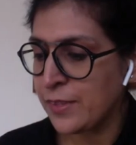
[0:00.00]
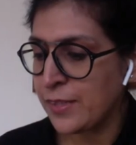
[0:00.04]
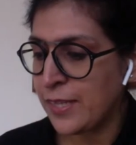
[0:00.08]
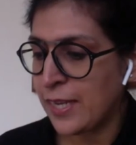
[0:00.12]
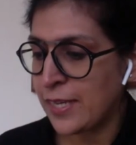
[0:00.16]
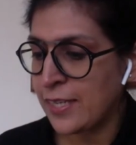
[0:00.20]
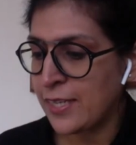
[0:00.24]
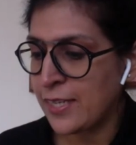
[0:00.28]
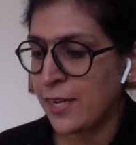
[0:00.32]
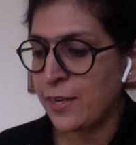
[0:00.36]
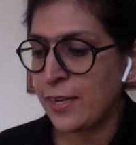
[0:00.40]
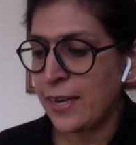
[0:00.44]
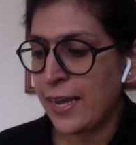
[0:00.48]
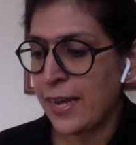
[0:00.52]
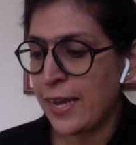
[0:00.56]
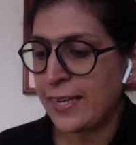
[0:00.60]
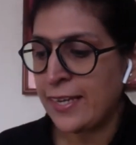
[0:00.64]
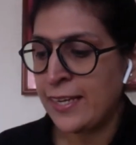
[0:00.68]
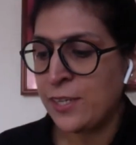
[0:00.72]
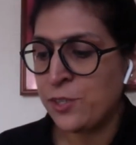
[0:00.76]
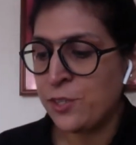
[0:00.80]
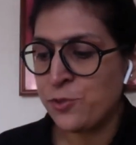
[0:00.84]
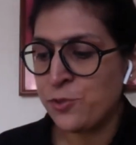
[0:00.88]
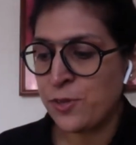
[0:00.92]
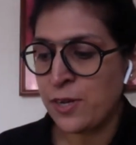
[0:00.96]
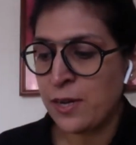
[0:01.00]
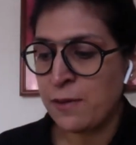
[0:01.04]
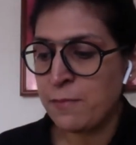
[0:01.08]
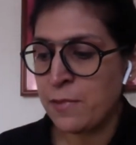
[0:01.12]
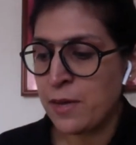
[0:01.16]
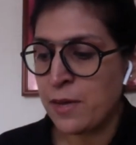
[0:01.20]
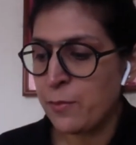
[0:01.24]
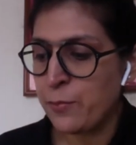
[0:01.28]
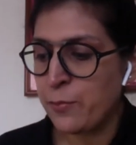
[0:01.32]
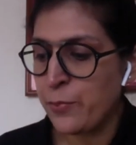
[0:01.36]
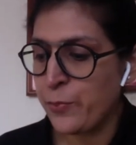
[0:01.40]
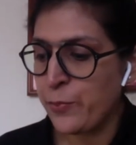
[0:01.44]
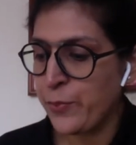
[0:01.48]
that are likely to come
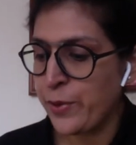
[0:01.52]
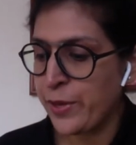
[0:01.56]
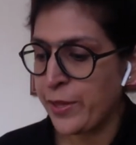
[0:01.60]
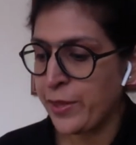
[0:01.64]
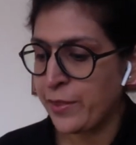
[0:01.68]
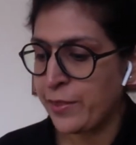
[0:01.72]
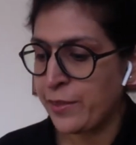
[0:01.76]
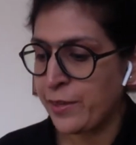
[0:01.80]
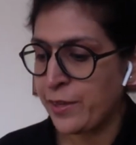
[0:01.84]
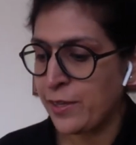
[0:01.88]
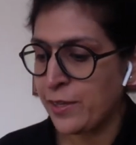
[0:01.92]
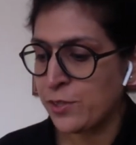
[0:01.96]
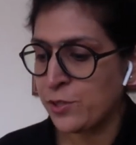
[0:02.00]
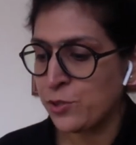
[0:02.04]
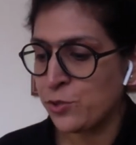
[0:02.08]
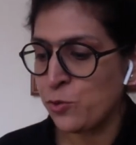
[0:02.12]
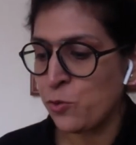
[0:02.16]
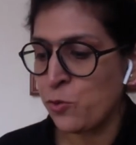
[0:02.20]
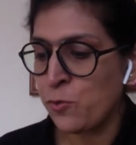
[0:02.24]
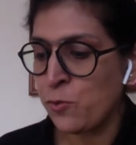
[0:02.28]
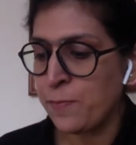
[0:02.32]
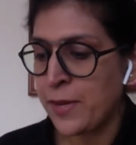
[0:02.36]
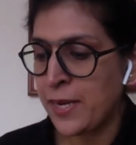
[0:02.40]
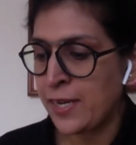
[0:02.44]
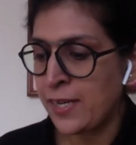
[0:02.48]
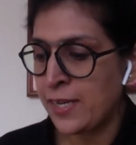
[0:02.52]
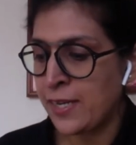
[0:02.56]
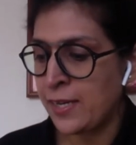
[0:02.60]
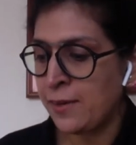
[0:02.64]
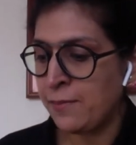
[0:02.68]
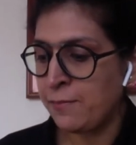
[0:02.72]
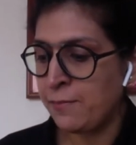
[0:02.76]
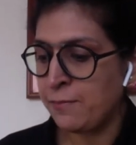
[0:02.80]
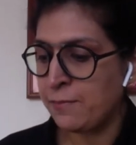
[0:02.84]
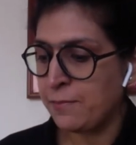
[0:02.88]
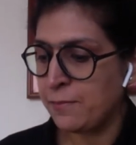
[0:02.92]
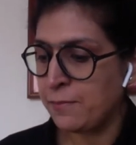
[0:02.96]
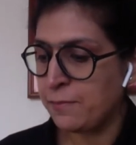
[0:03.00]
up with uh, so
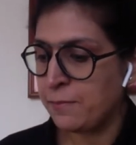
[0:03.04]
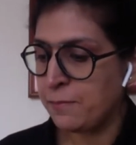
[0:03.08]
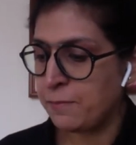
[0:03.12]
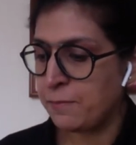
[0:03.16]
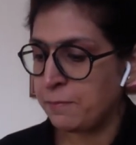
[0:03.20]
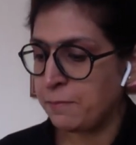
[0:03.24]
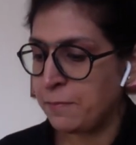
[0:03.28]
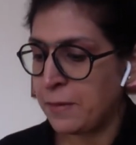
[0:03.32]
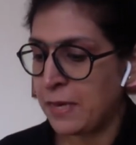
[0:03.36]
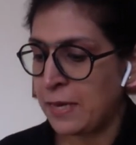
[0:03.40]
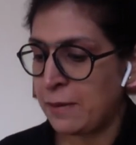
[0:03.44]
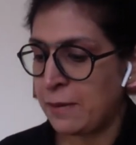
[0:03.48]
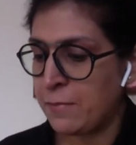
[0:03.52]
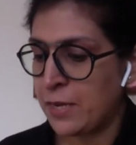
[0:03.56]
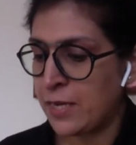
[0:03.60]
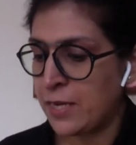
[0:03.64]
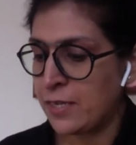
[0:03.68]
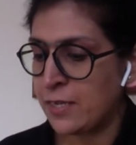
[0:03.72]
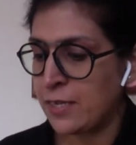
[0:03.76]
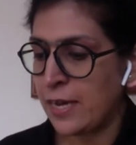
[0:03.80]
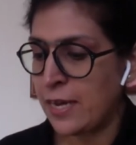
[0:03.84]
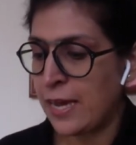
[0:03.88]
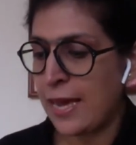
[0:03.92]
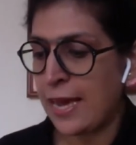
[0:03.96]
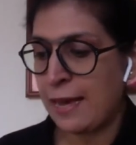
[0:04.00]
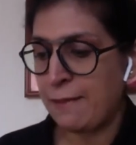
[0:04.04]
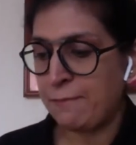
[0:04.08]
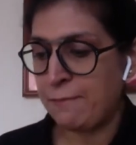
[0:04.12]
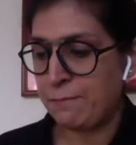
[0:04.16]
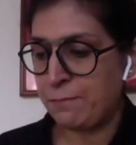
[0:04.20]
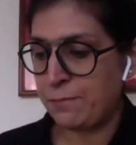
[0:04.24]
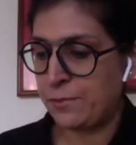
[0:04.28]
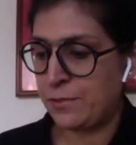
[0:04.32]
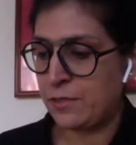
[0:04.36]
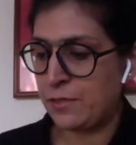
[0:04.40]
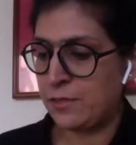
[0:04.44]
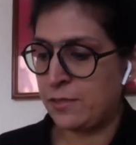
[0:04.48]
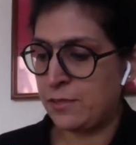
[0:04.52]
many payment
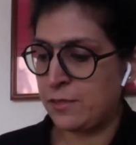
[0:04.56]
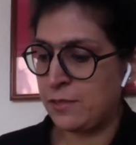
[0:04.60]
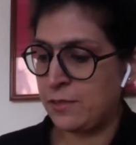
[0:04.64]
apps